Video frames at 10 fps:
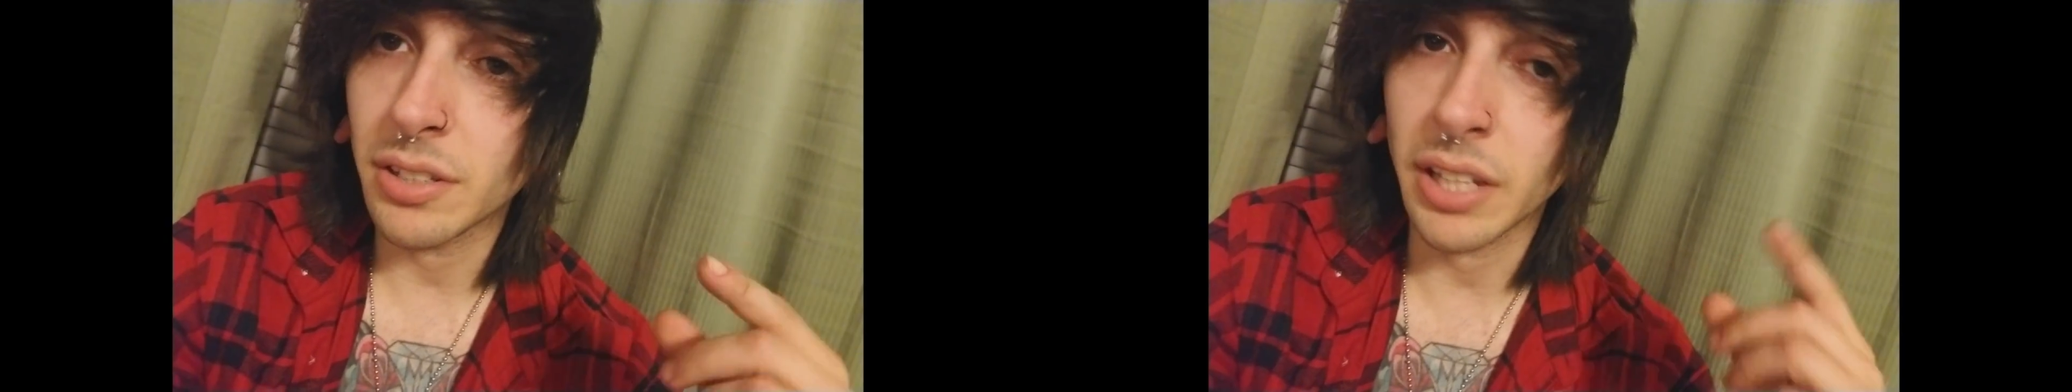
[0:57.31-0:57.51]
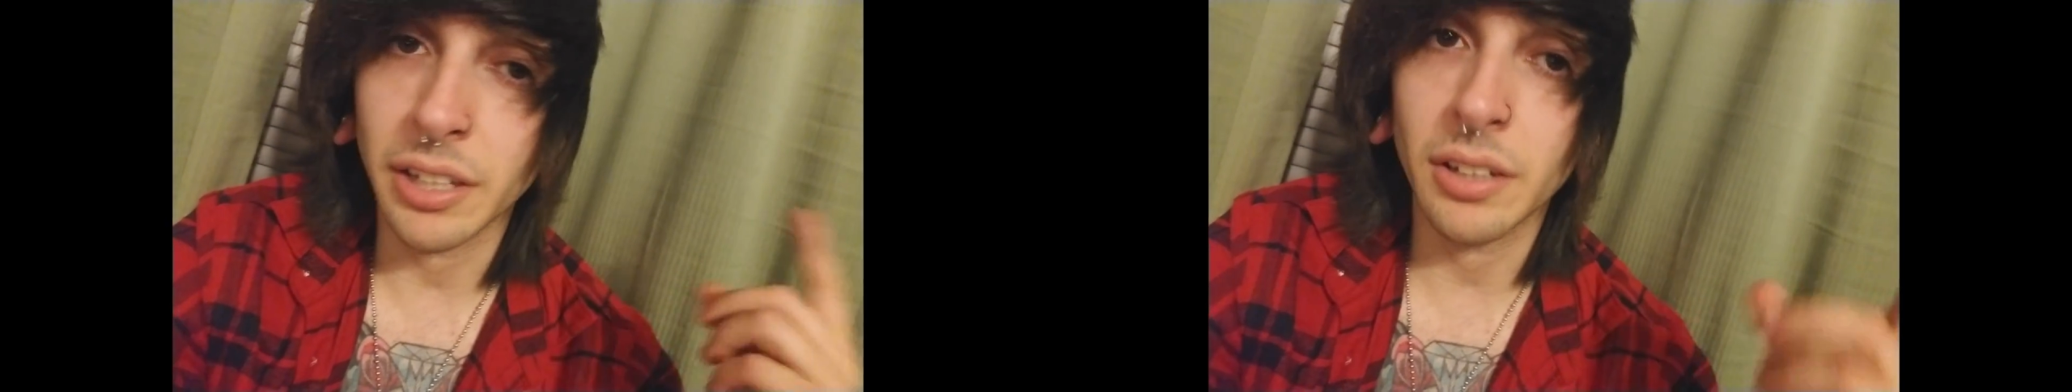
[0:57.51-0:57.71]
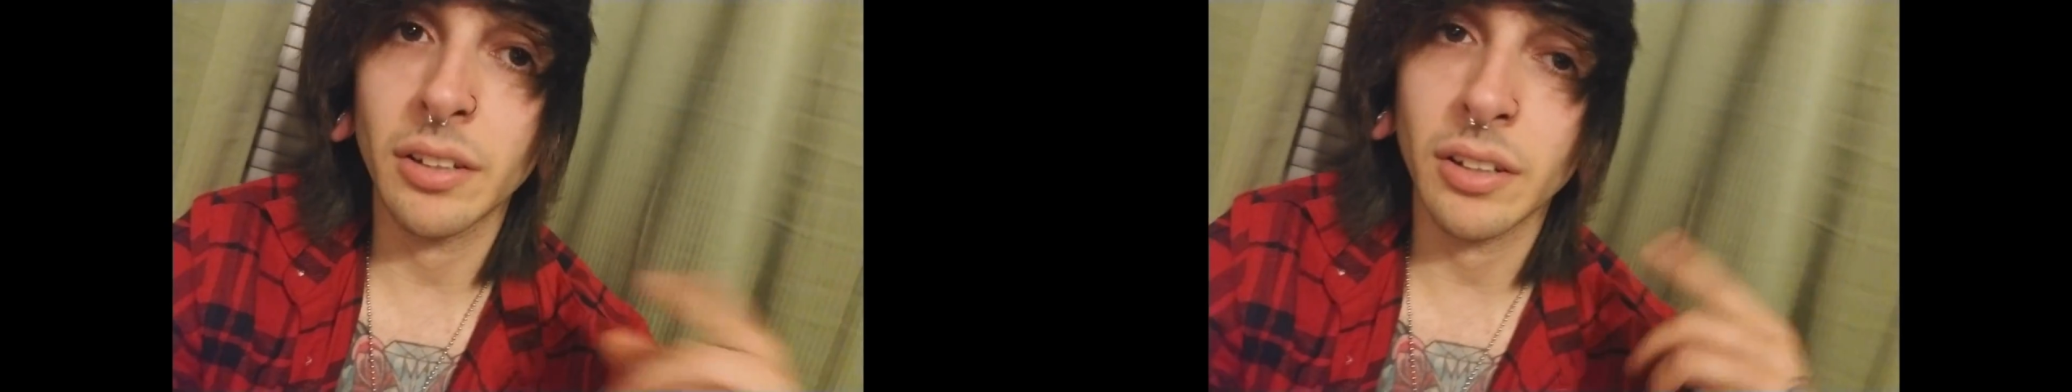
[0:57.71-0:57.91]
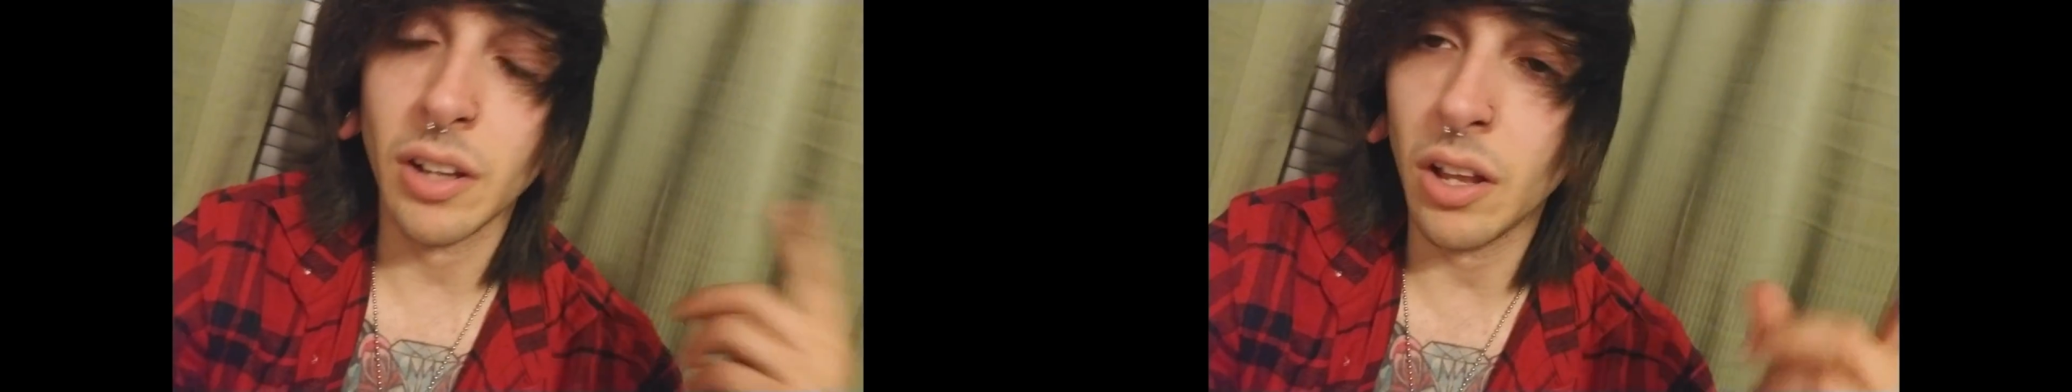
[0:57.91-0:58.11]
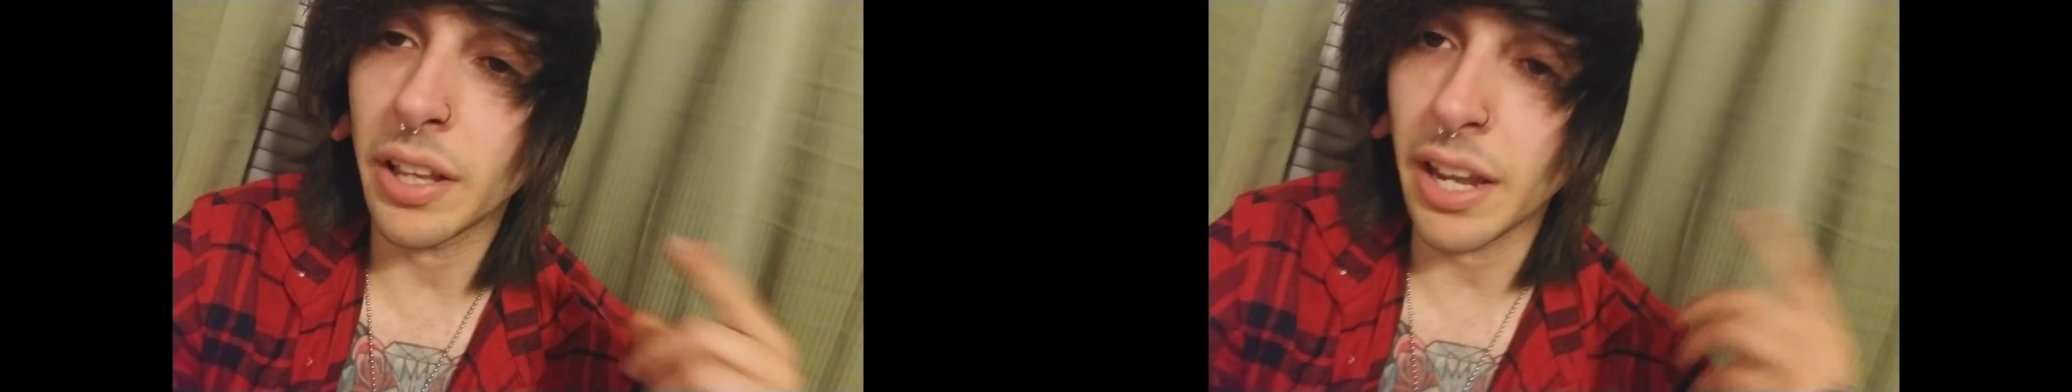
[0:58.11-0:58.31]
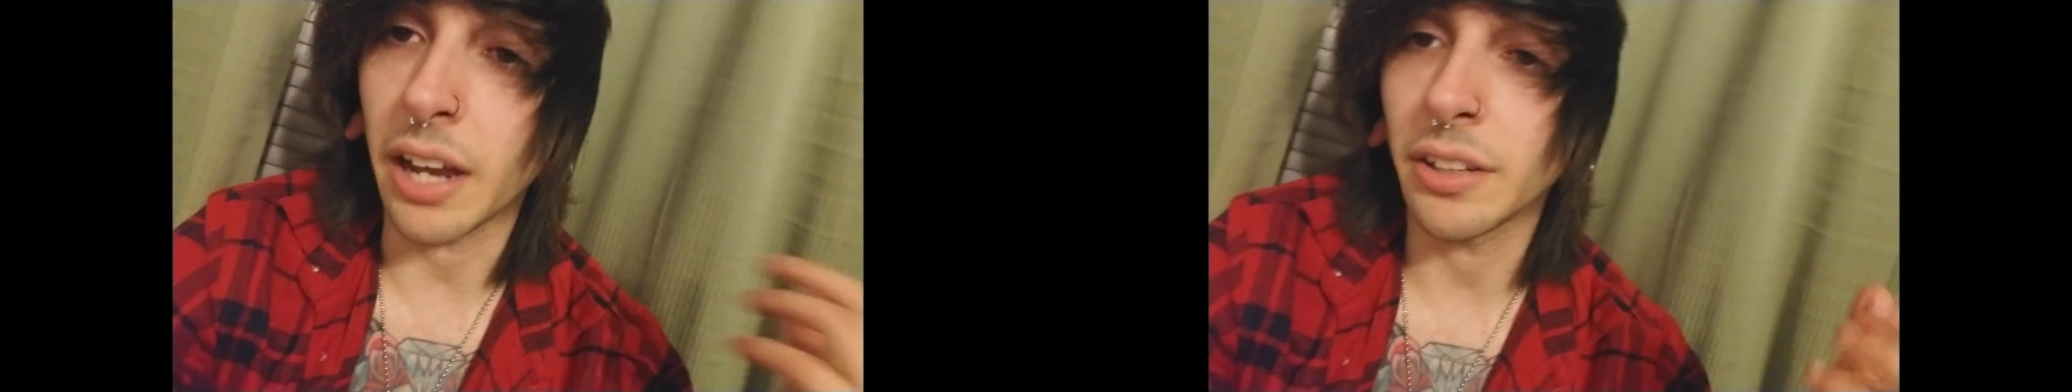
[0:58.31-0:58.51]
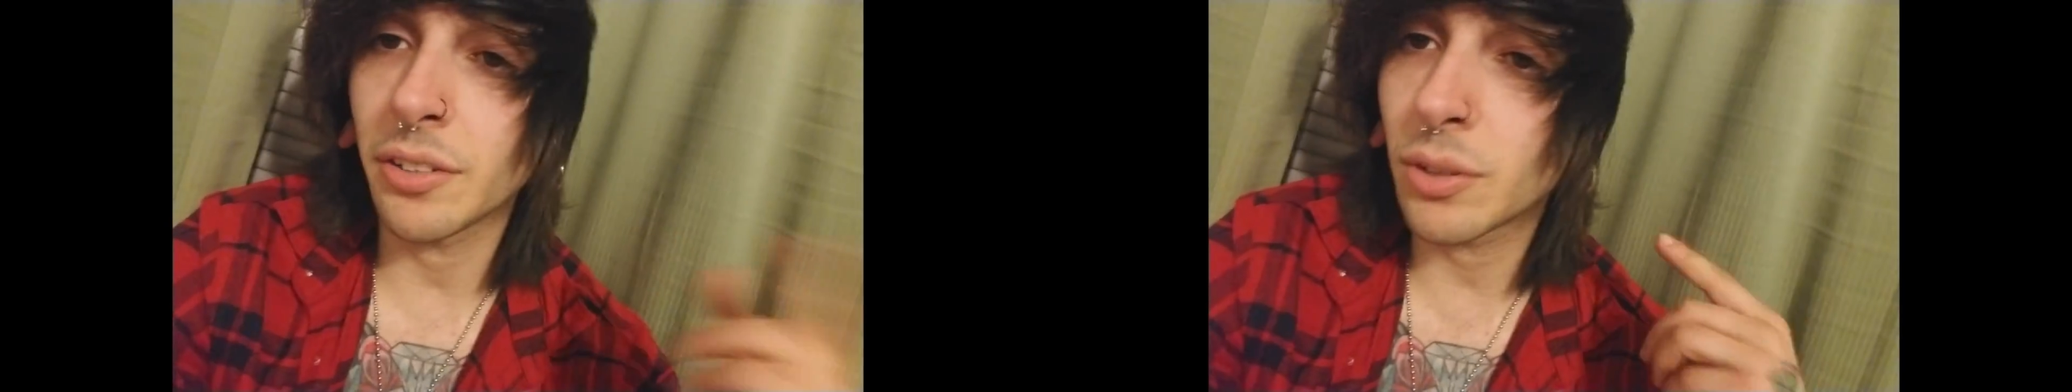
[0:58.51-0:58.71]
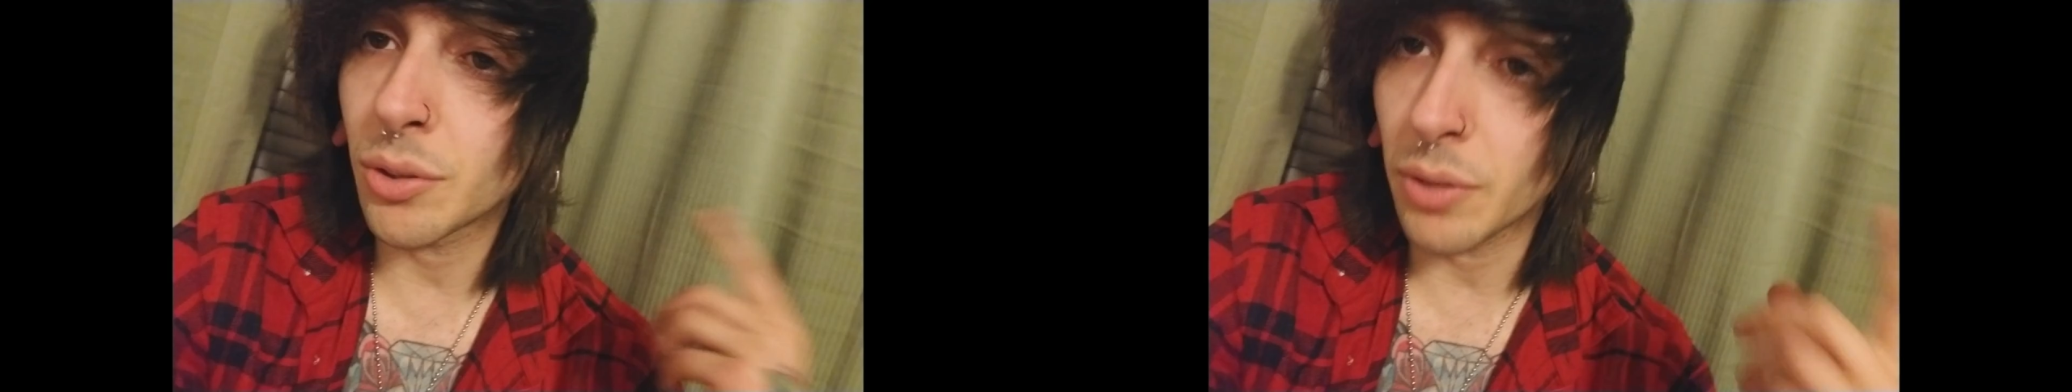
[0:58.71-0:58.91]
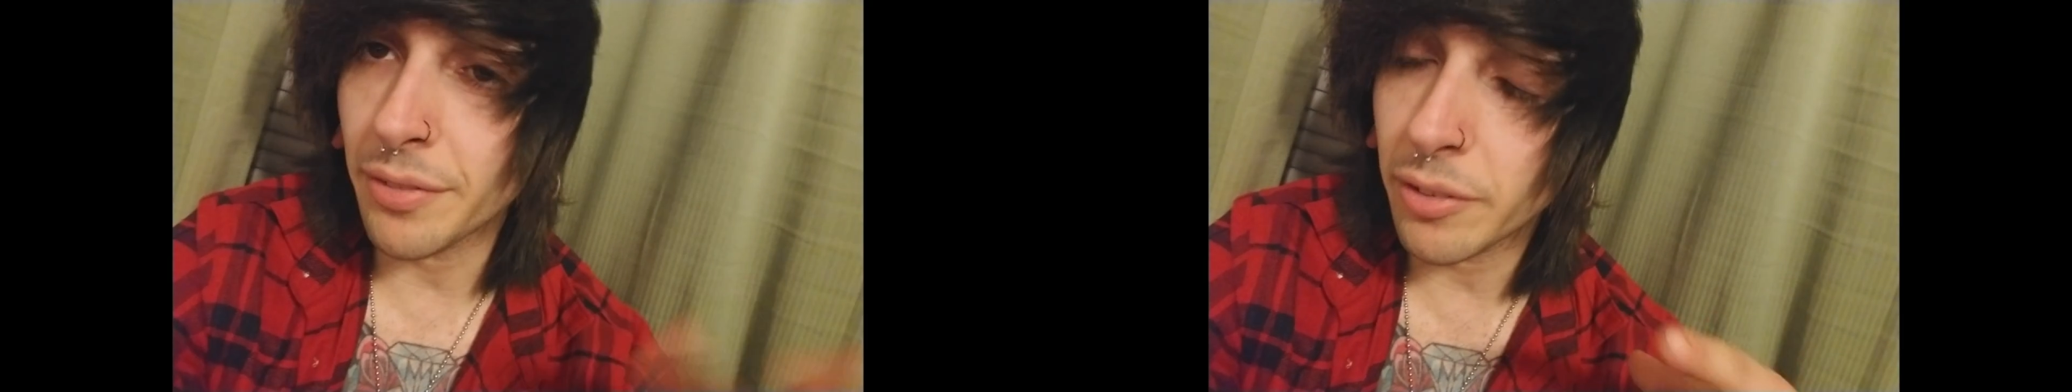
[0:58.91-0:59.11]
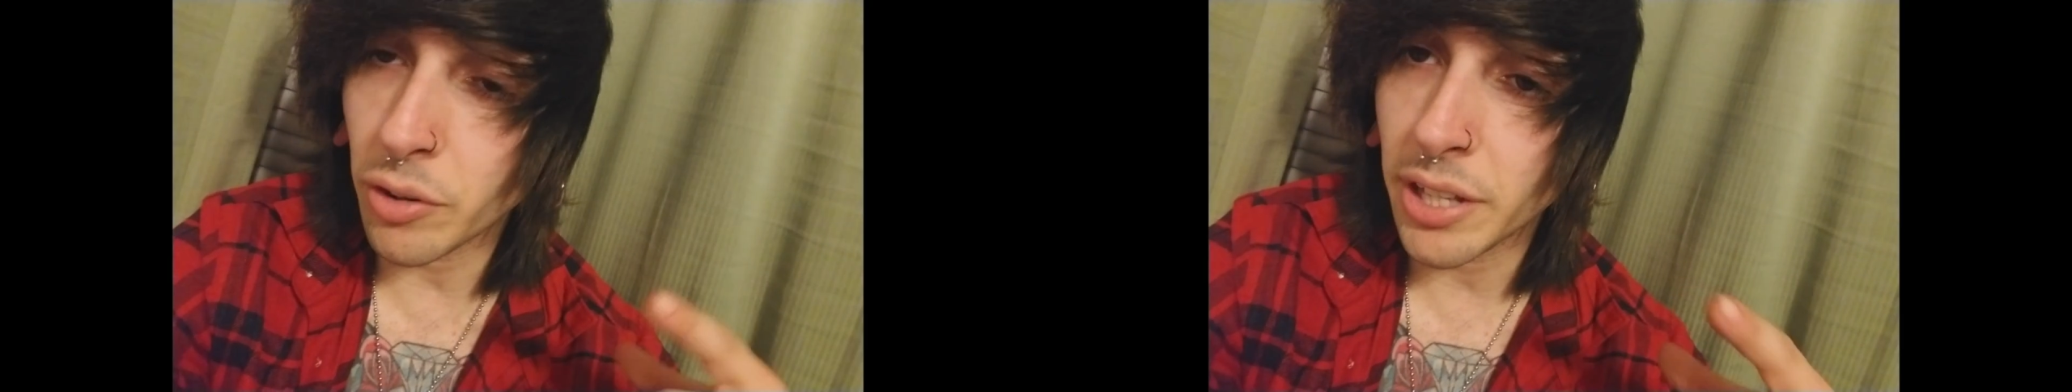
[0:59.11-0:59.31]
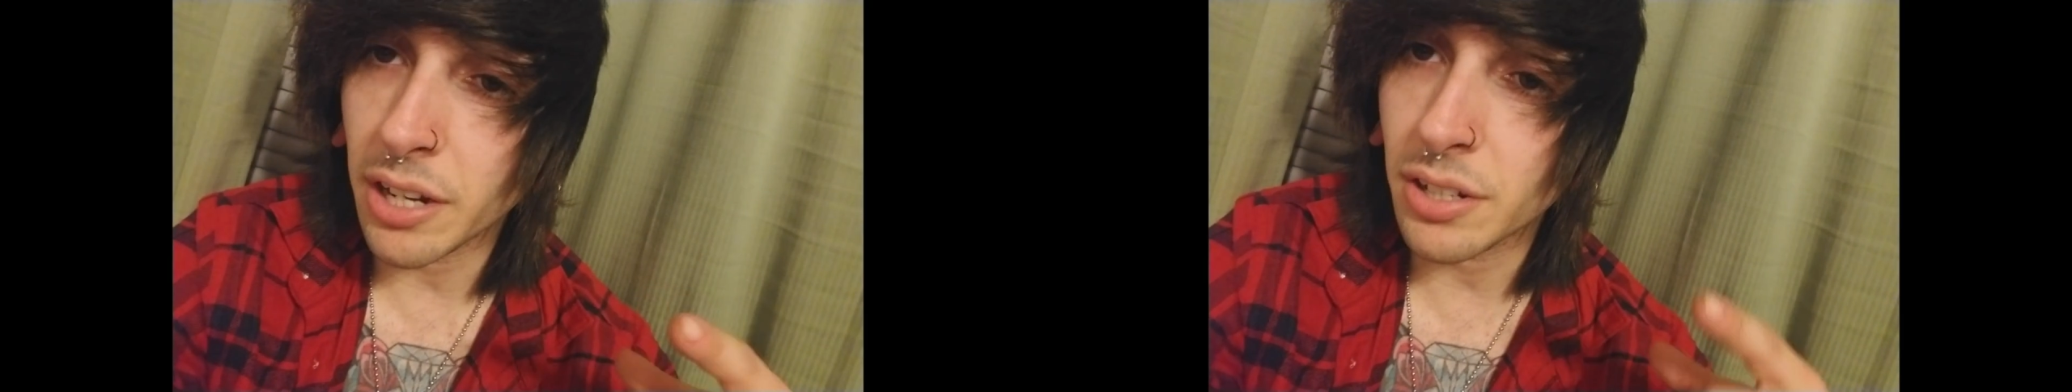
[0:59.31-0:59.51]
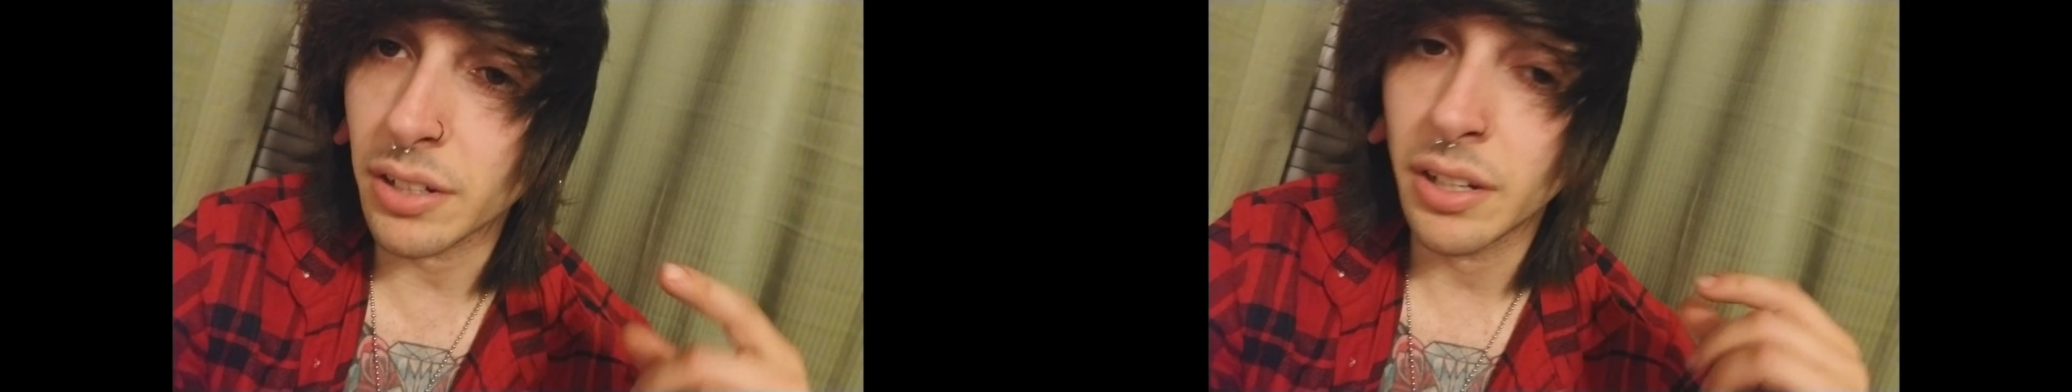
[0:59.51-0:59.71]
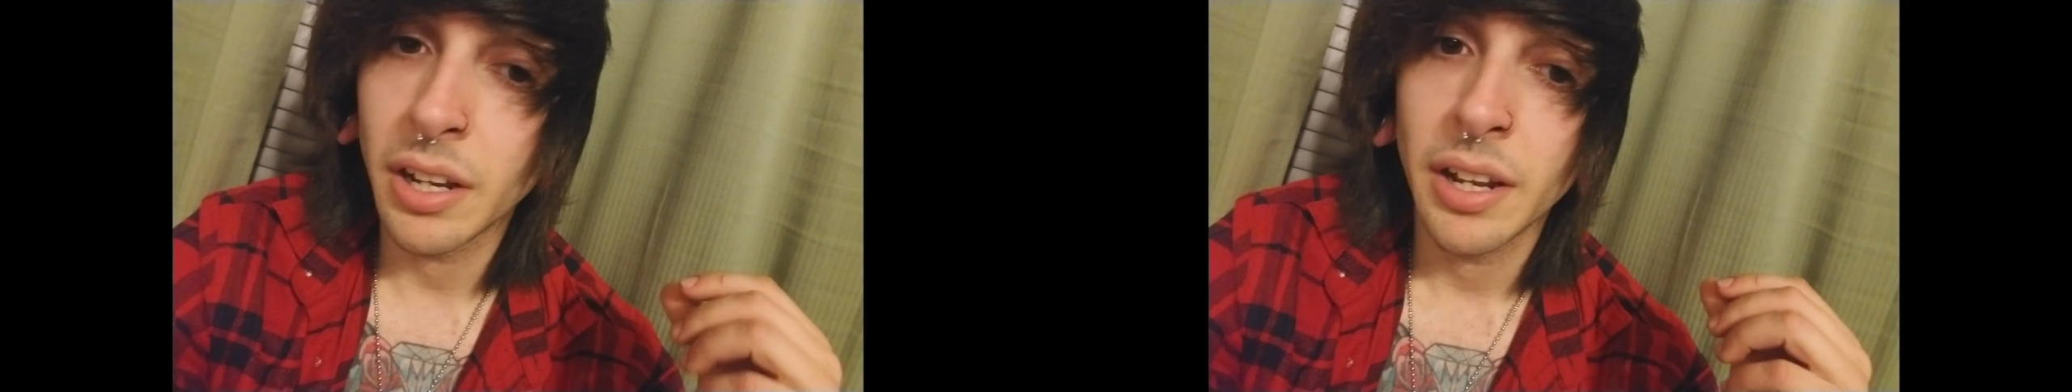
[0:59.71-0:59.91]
you have to go through every rotation